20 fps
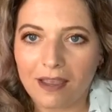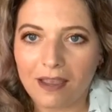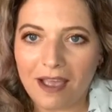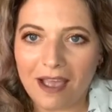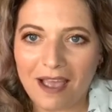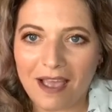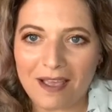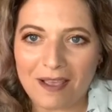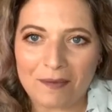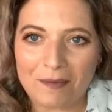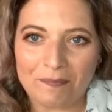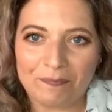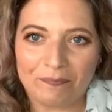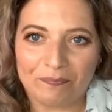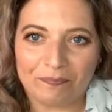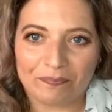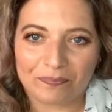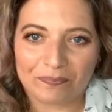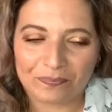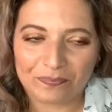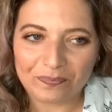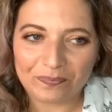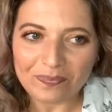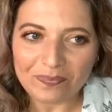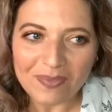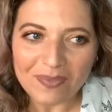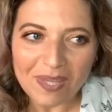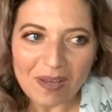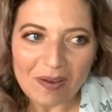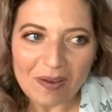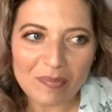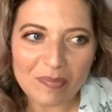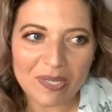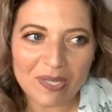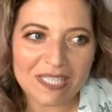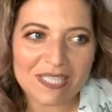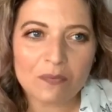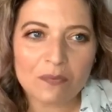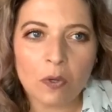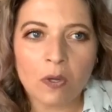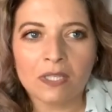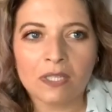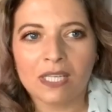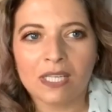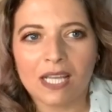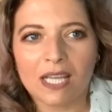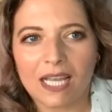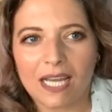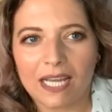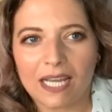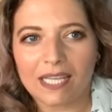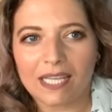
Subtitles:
But it's one, like,